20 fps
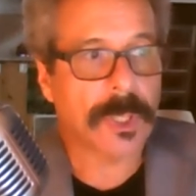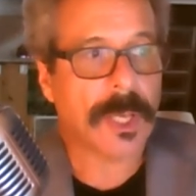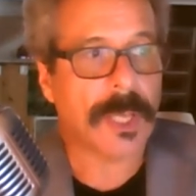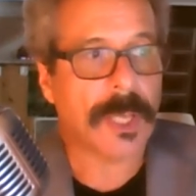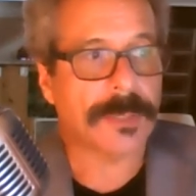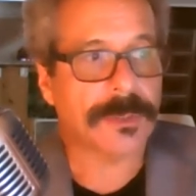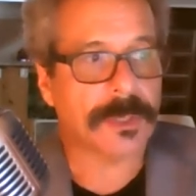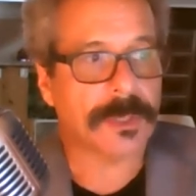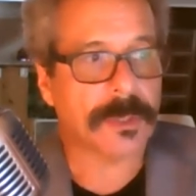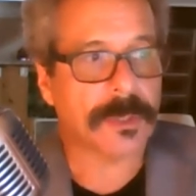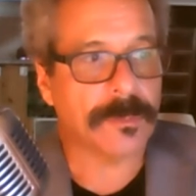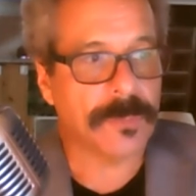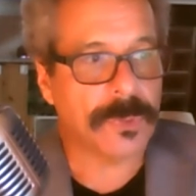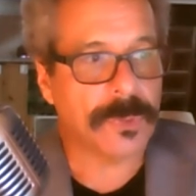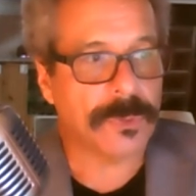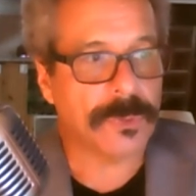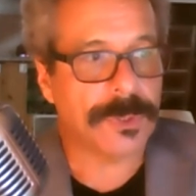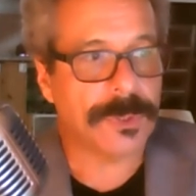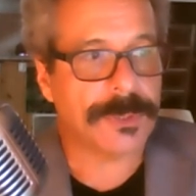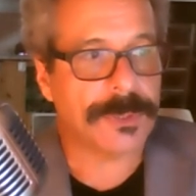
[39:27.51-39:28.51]
and
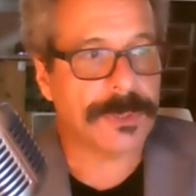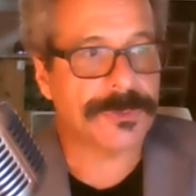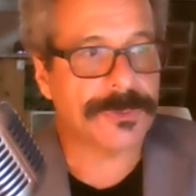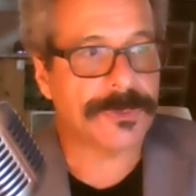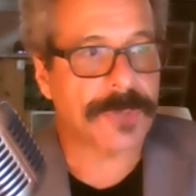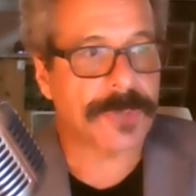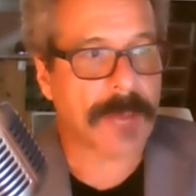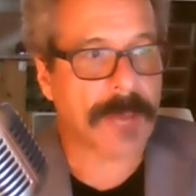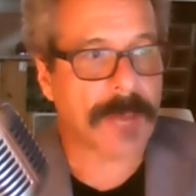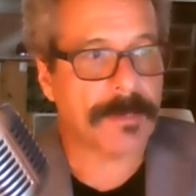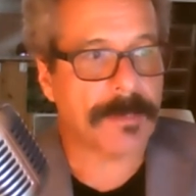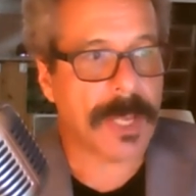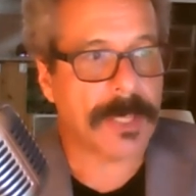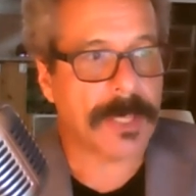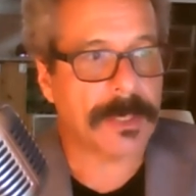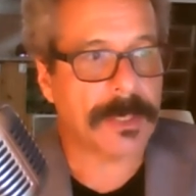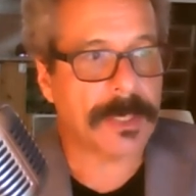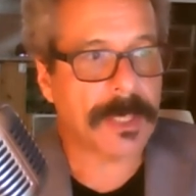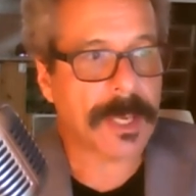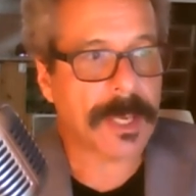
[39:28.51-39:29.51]
communities do not
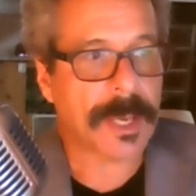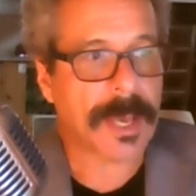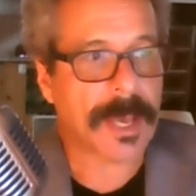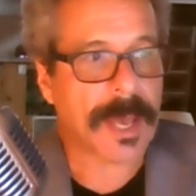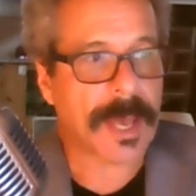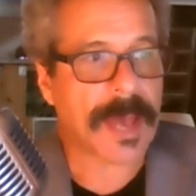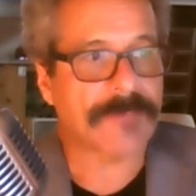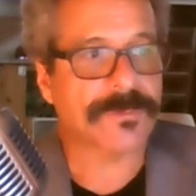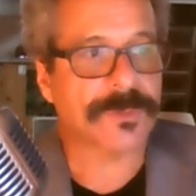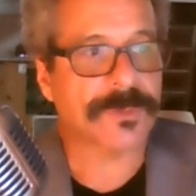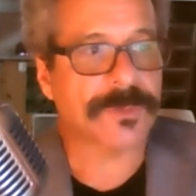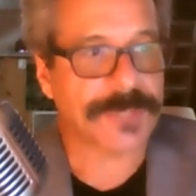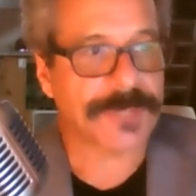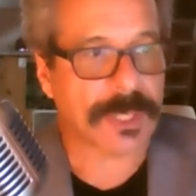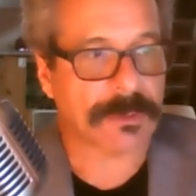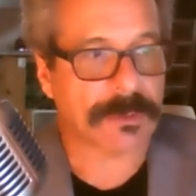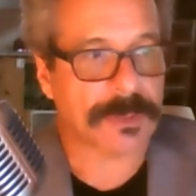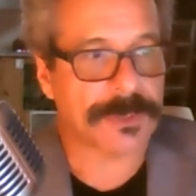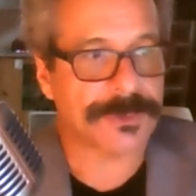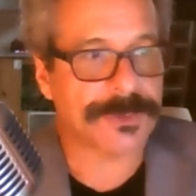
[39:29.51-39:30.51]
make
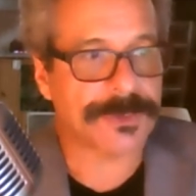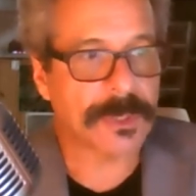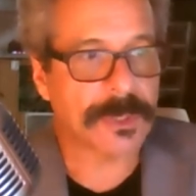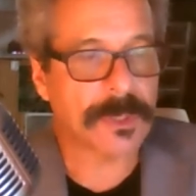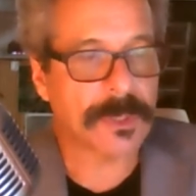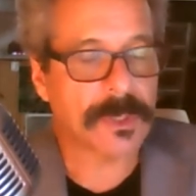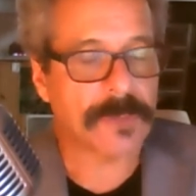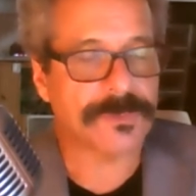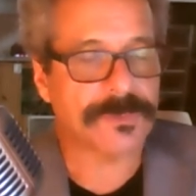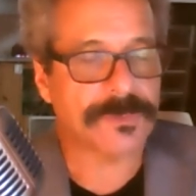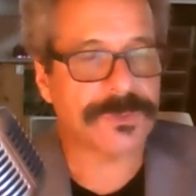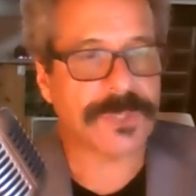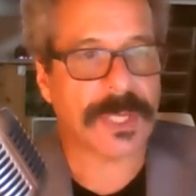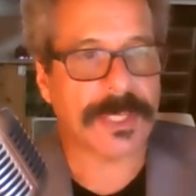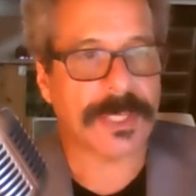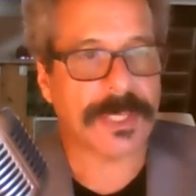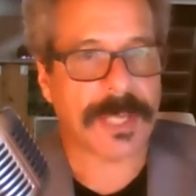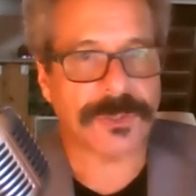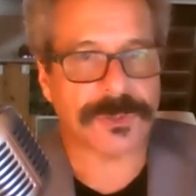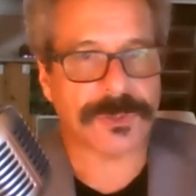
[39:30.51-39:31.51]
adversaries of state
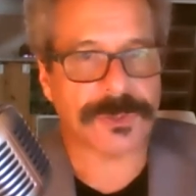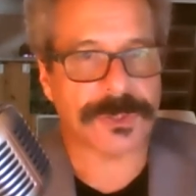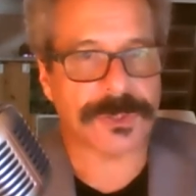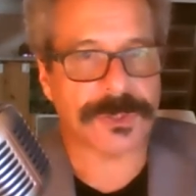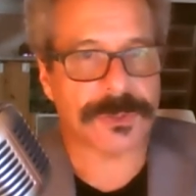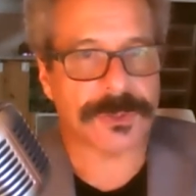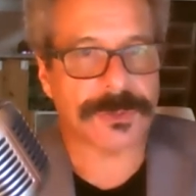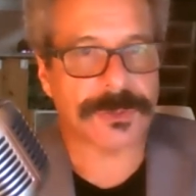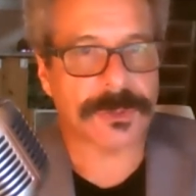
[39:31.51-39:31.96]
agencies?